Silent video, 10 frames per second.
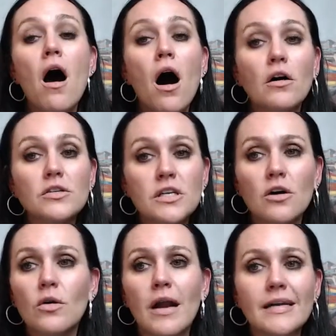
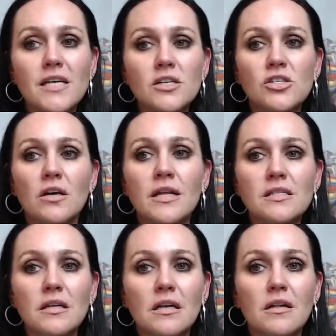Also, and I touched on
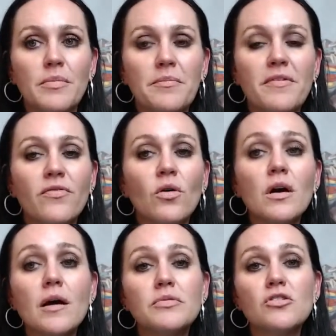this a little bit
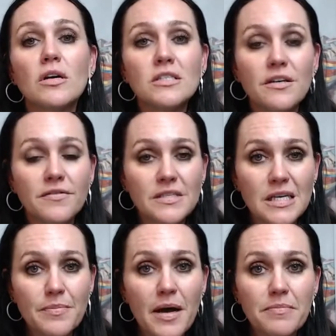before, obstructive
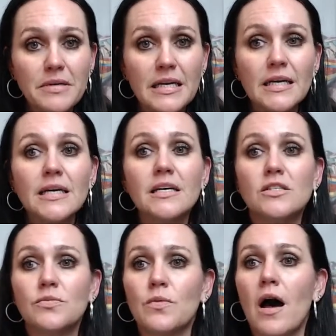sleep apnea
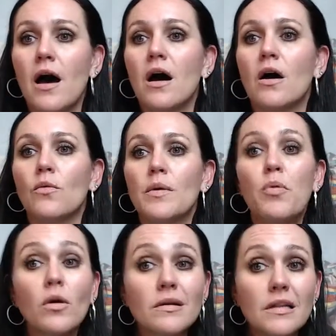is
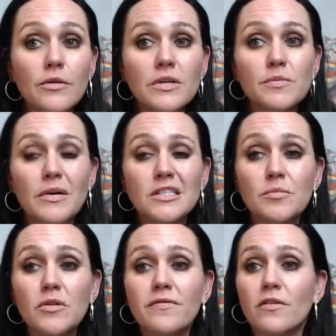reportedly
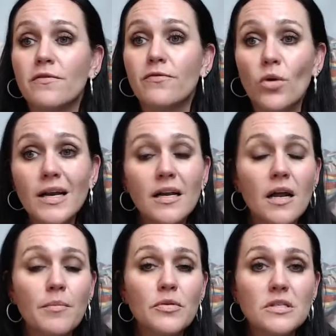responsible for
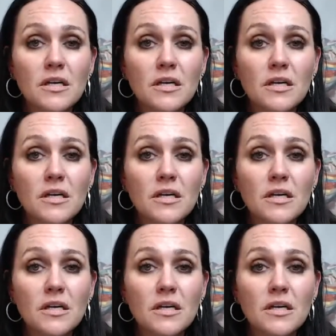49%